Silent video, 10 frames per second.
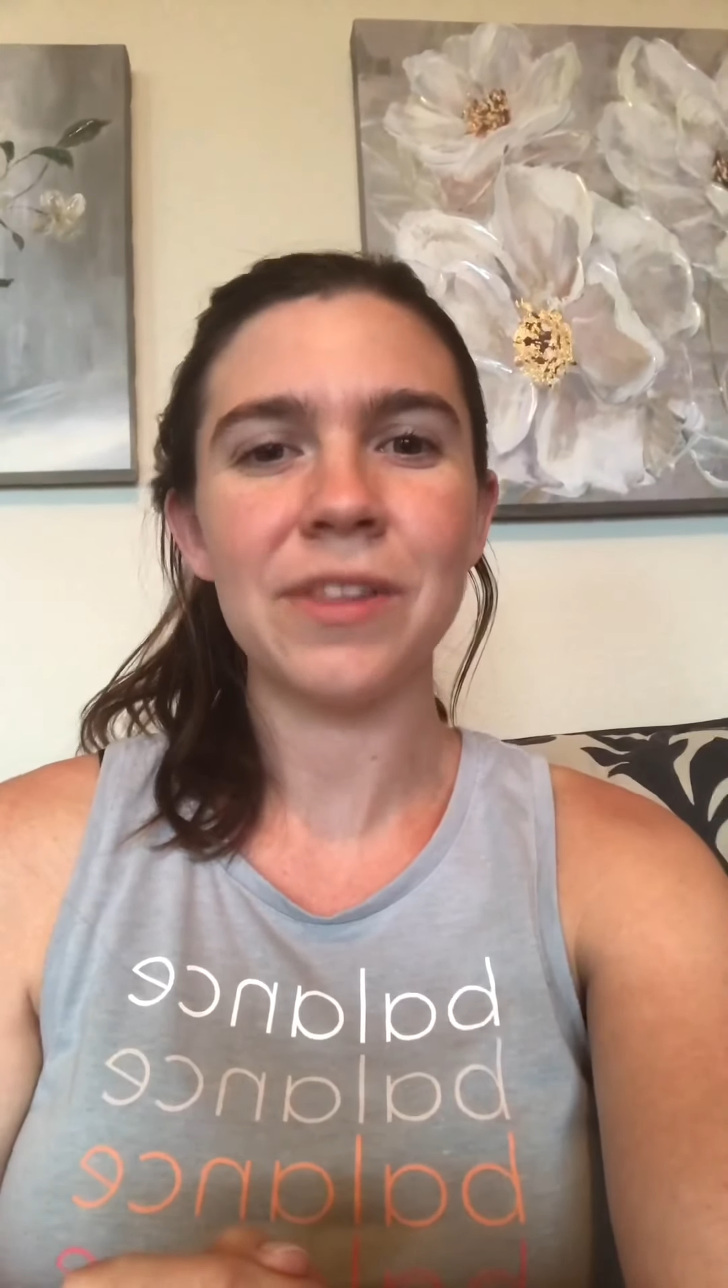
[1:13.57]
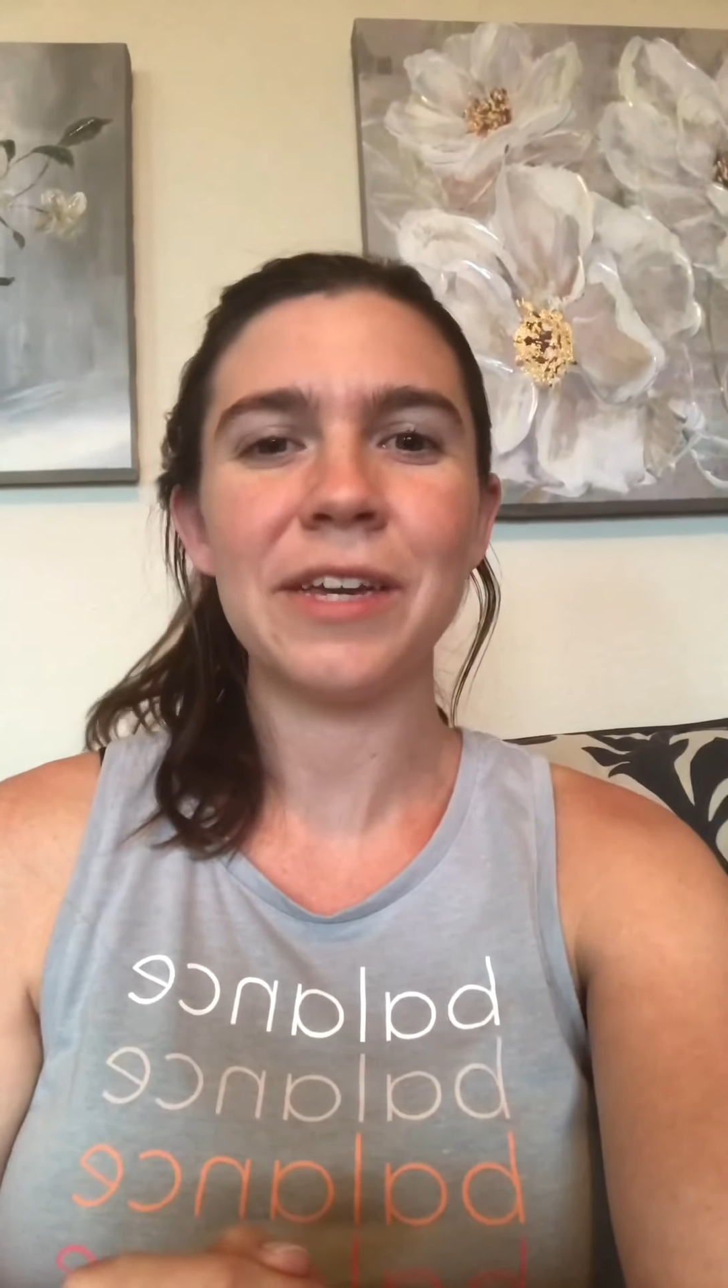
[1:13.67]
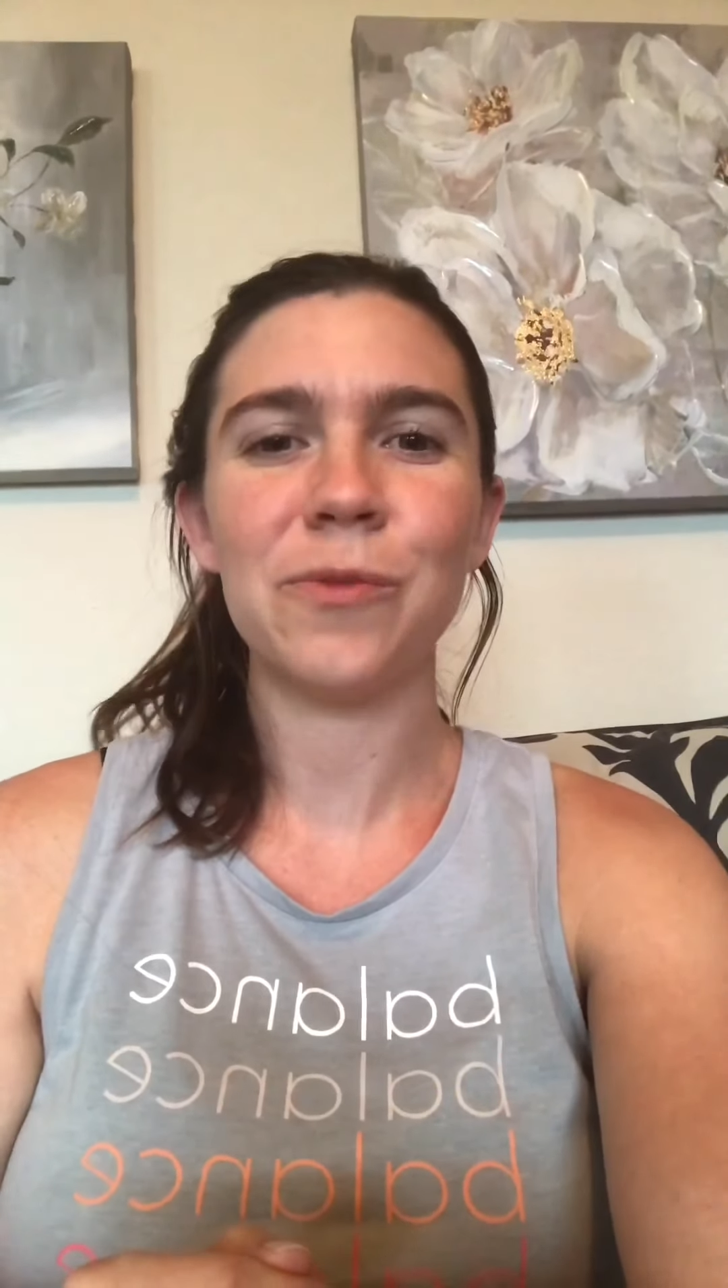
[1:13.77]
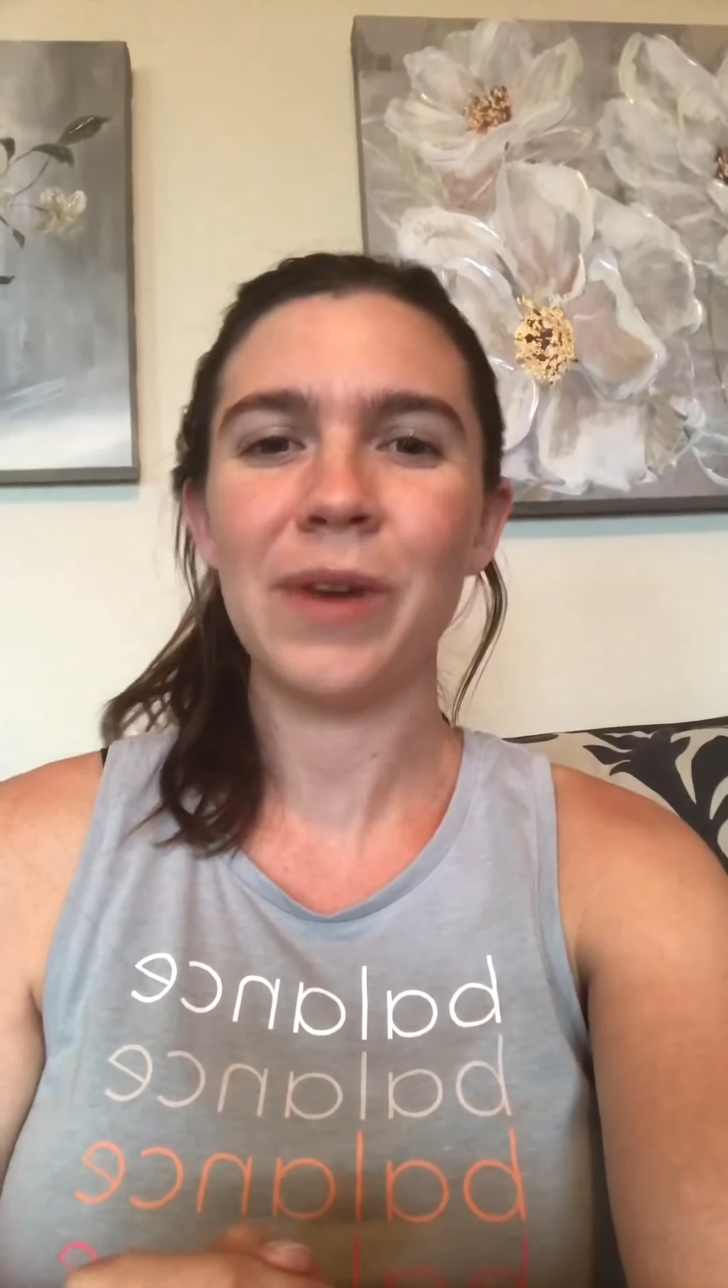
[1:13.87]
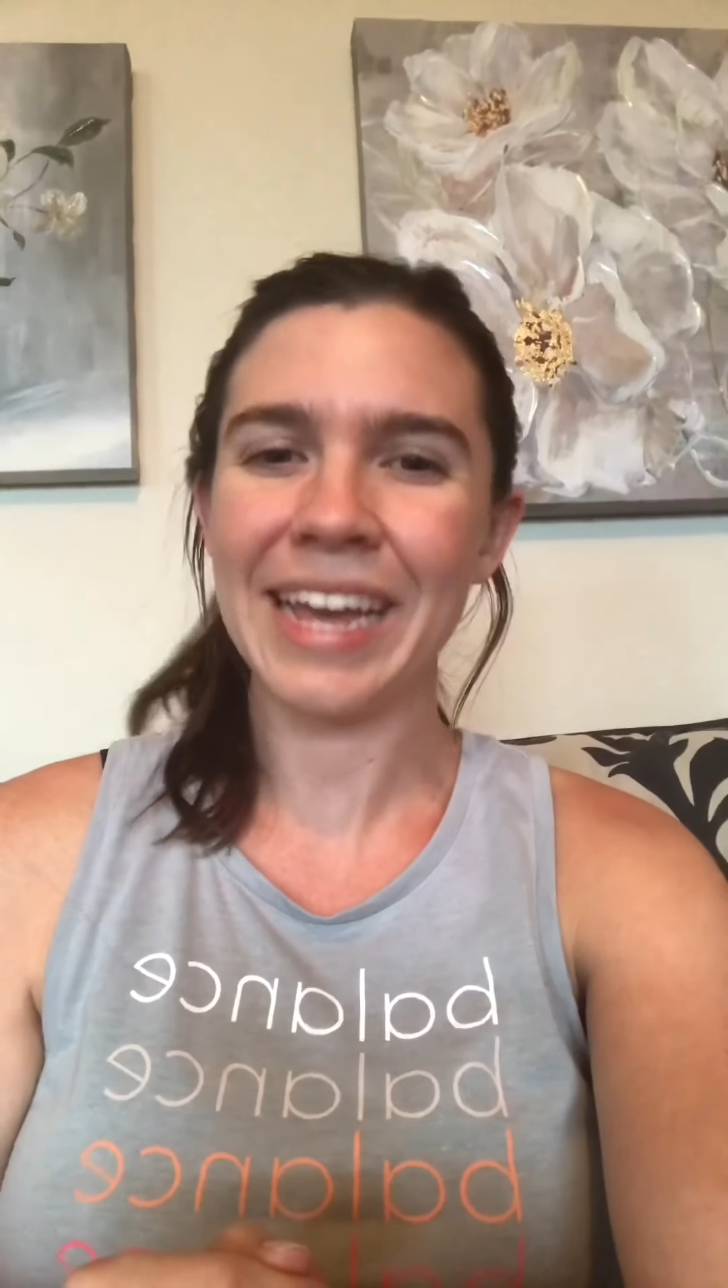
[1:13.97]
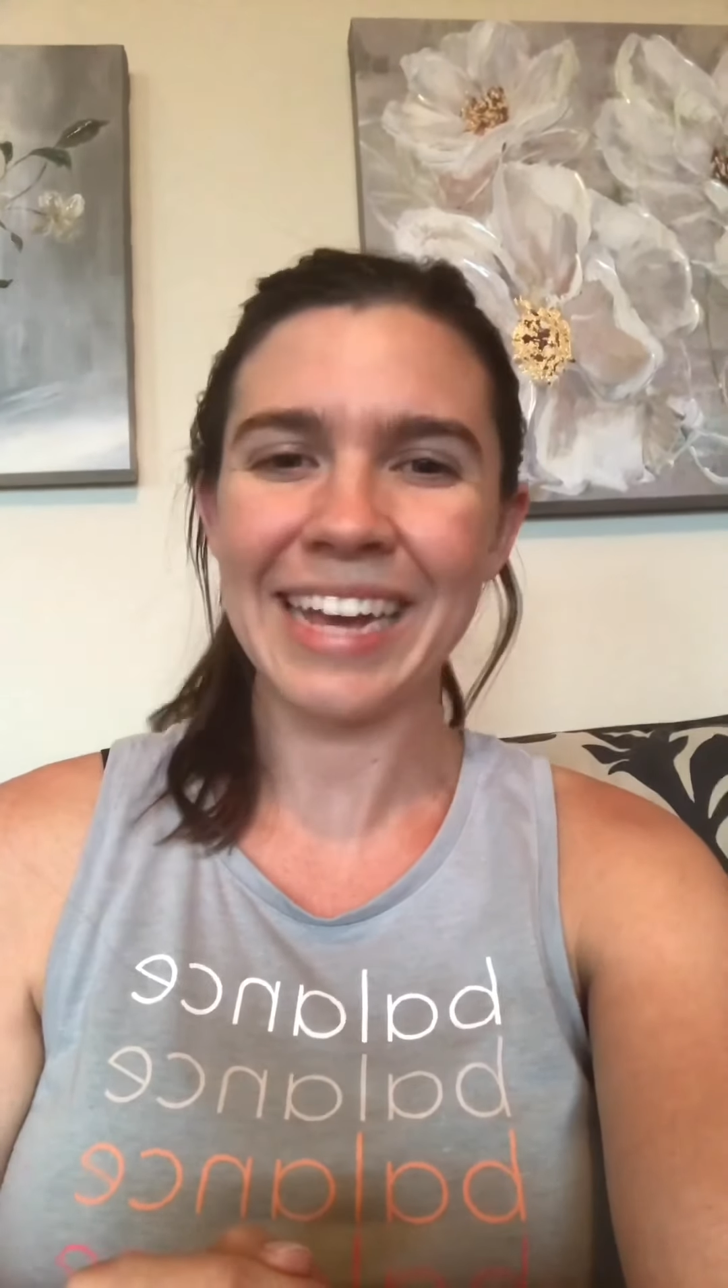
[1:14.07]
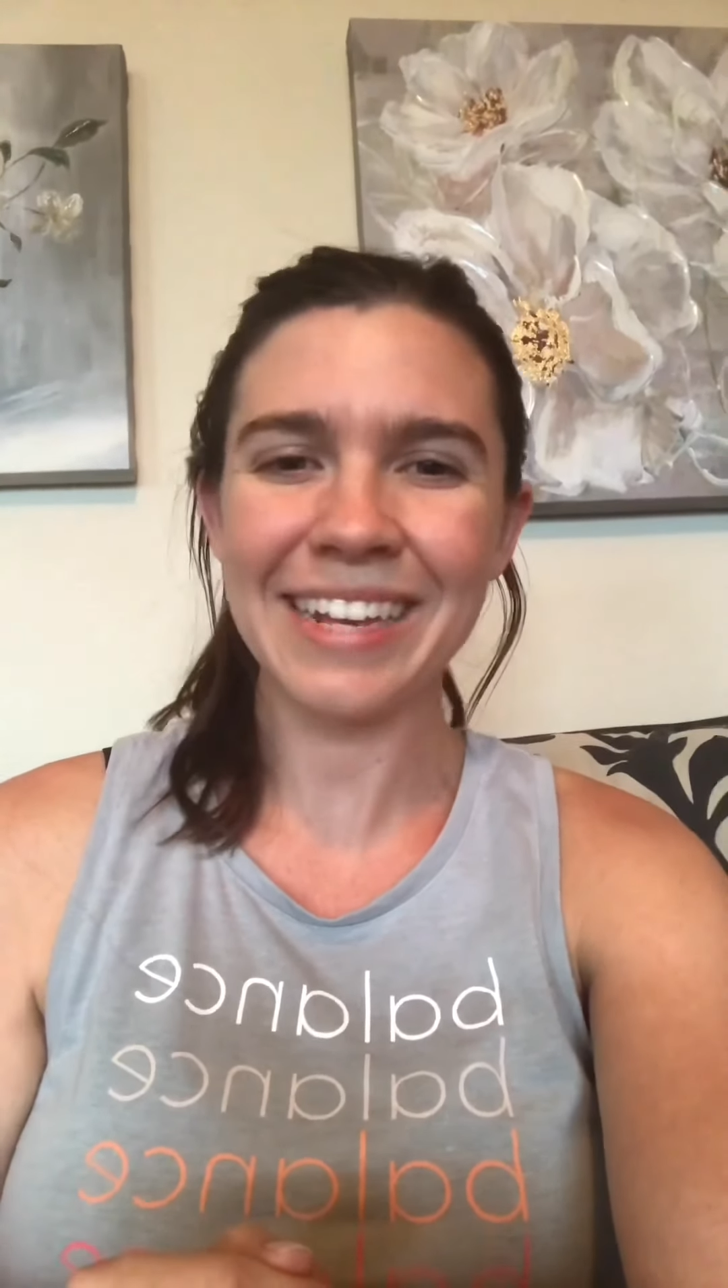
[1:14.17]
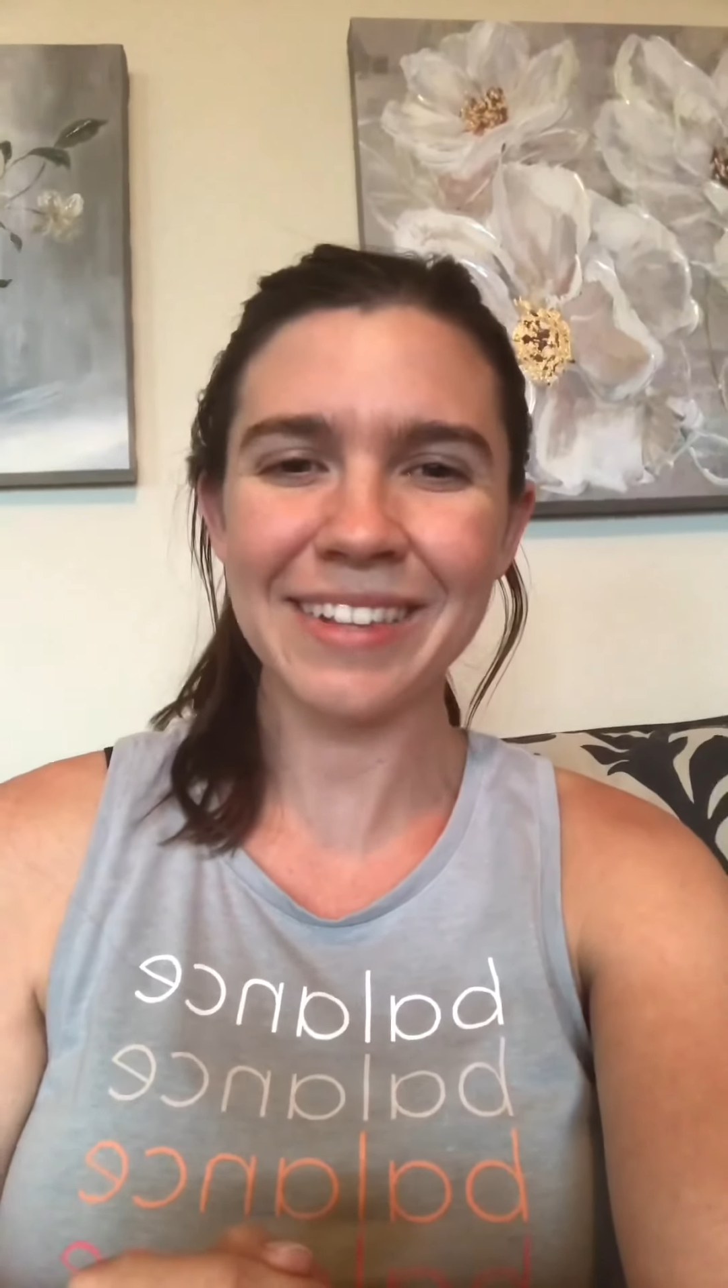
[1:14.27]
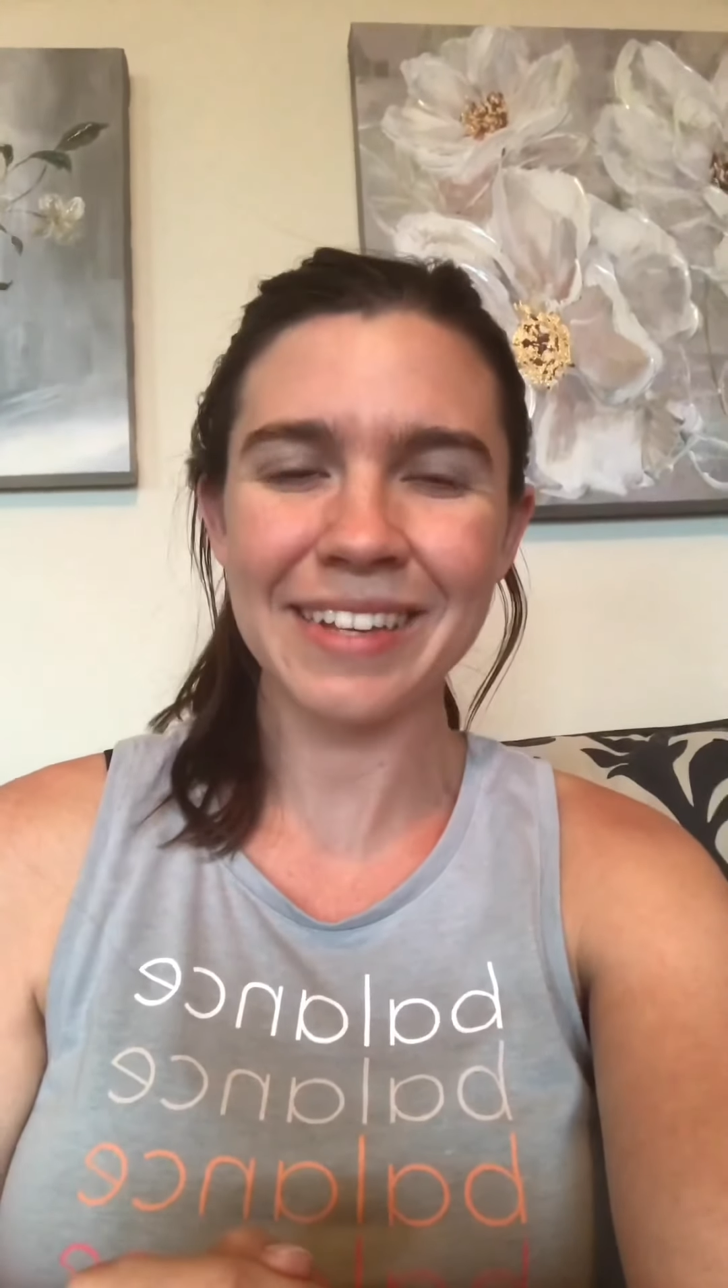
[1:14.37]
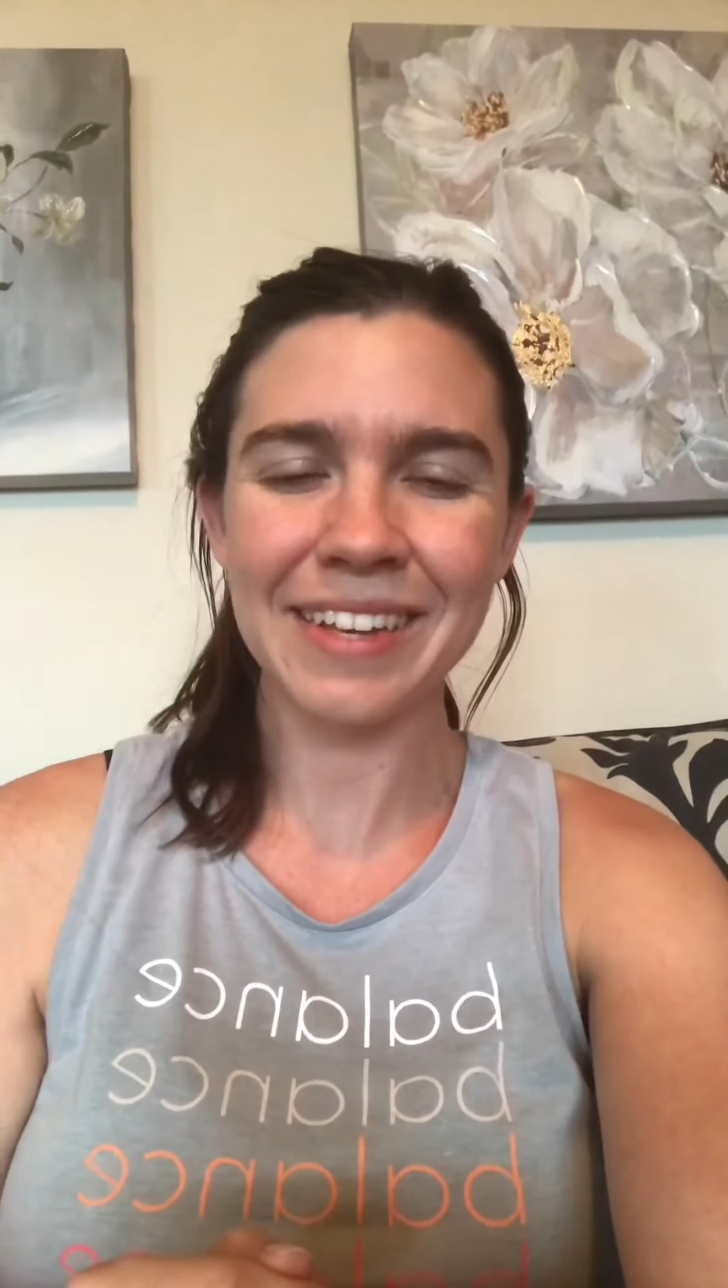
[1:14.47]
the wings,